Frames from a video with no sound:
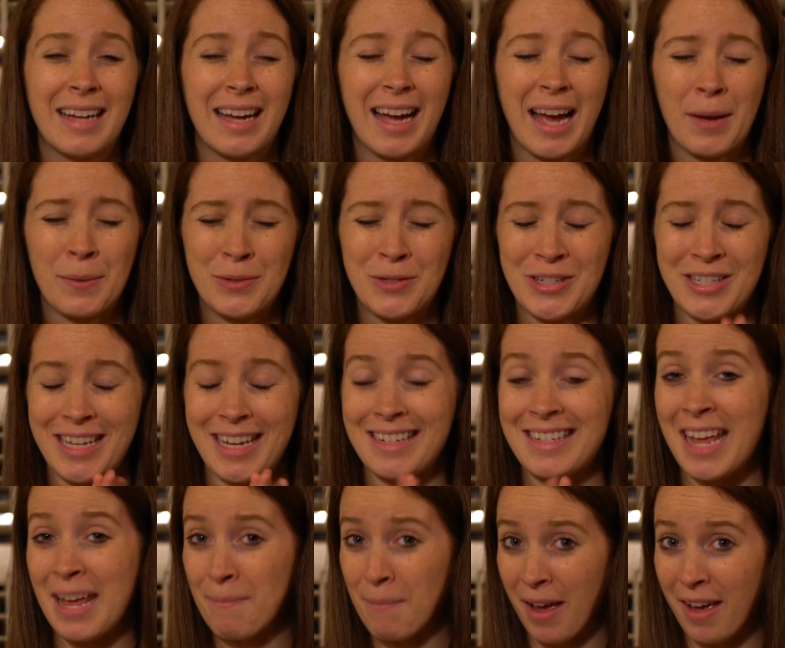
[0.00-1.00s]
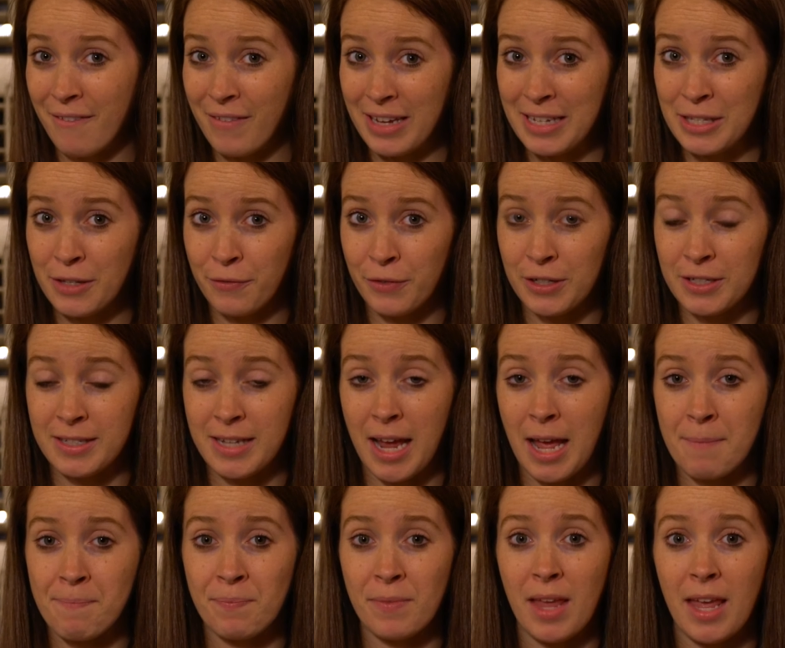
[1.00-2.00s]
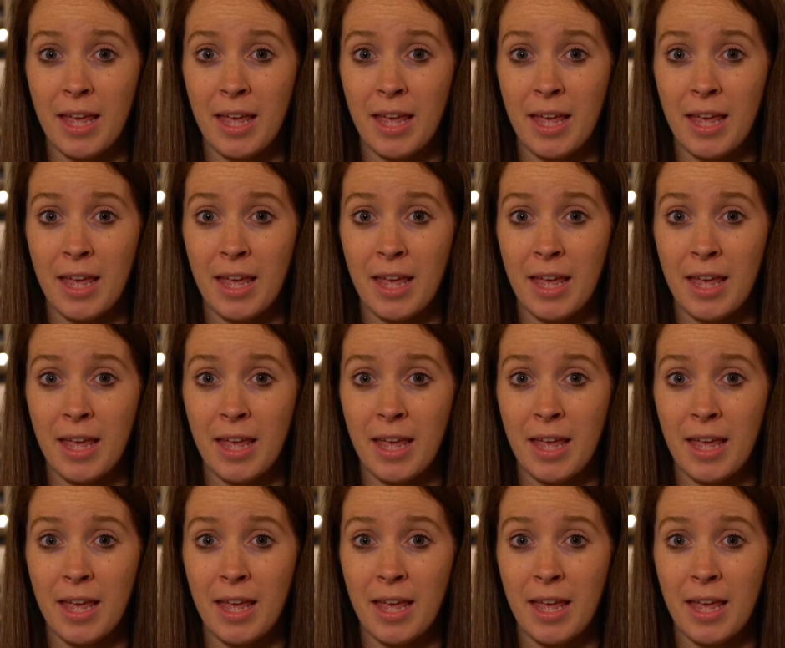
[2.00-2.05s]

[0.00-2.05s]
I would just say, take my advice the first time.